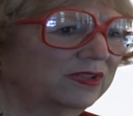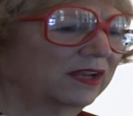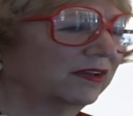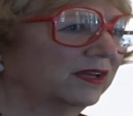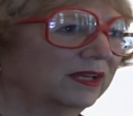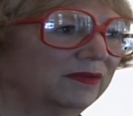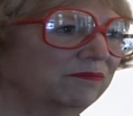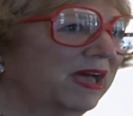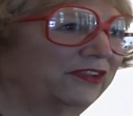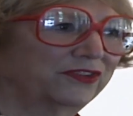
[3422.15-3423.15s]
not a
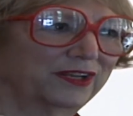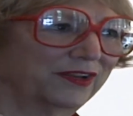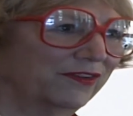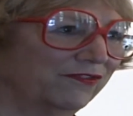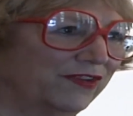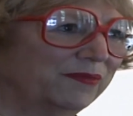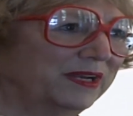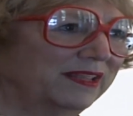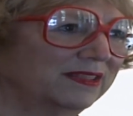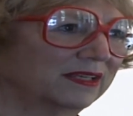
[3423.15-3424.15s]
masculine or
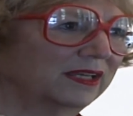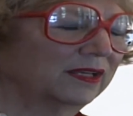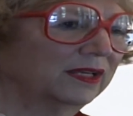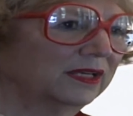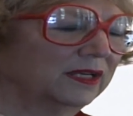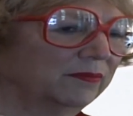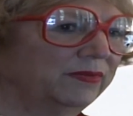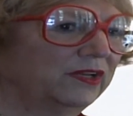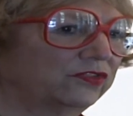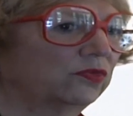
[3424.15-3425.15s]
feminine thing,
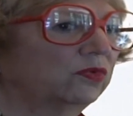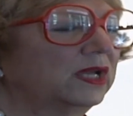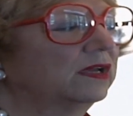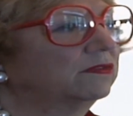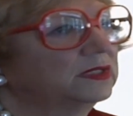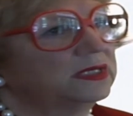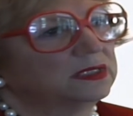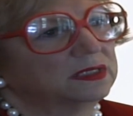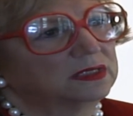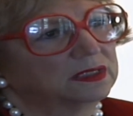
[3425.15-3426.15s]
but it's a way of
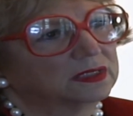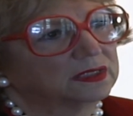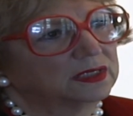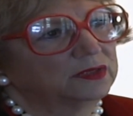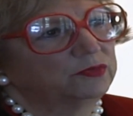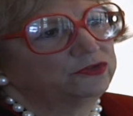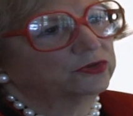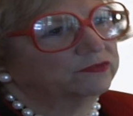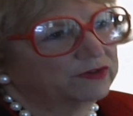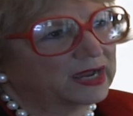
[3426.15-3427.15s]
leading in which you
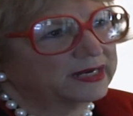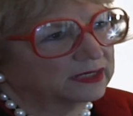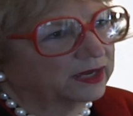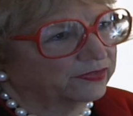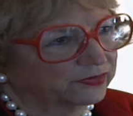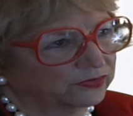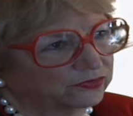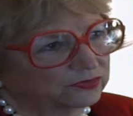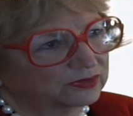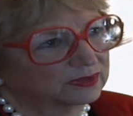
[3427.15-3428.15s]
invite
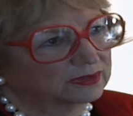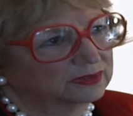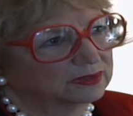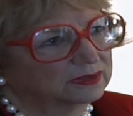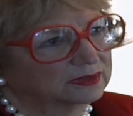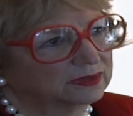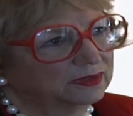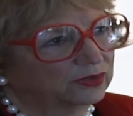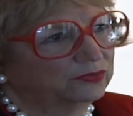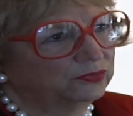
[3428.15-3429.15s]
others,
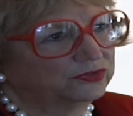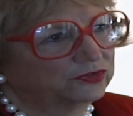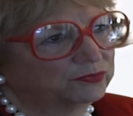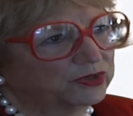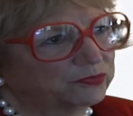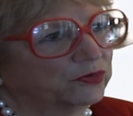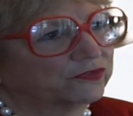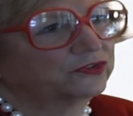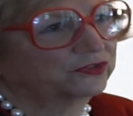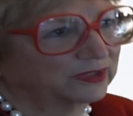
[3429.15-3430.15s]
which is much more
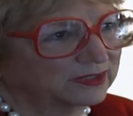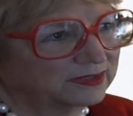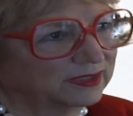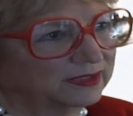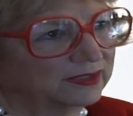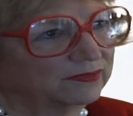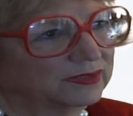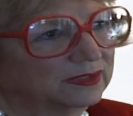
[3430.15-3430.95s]
facilitative.